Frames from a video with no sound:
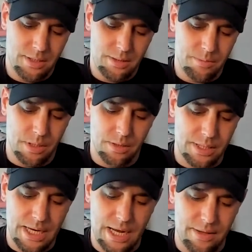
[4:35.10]
I'm gonna look
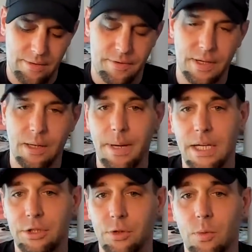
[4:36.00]
at how they feel
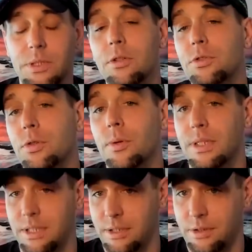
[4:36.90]
about you, what their true
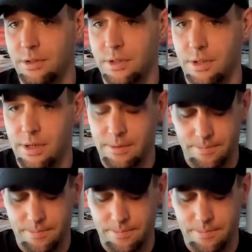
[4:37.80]
intentions are.